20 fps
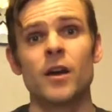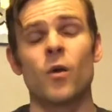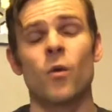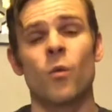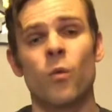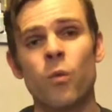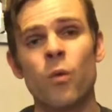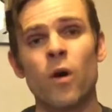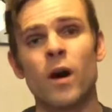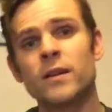
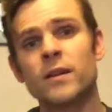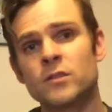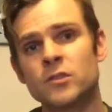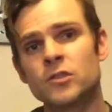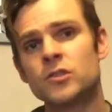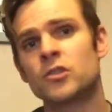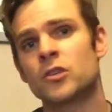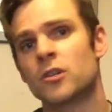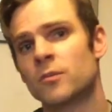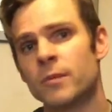once
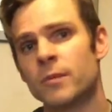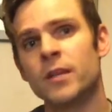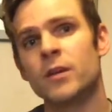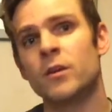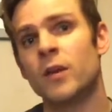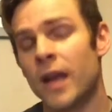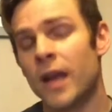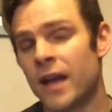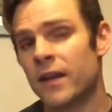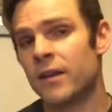
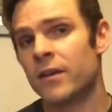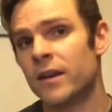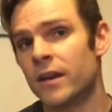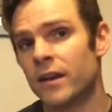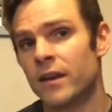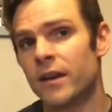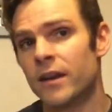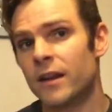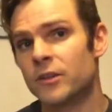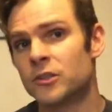Germany and
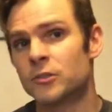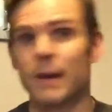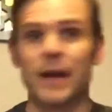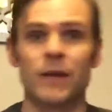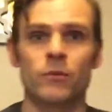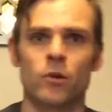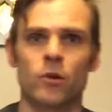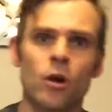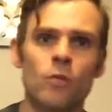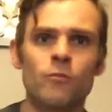
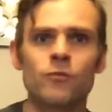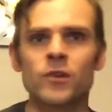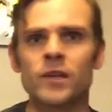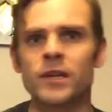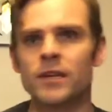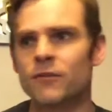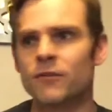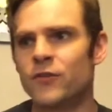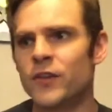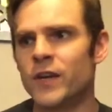Japan were hopefully
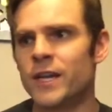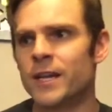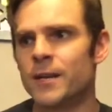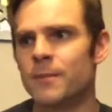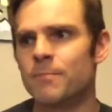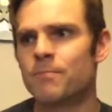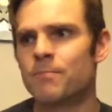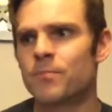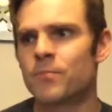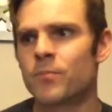defeated.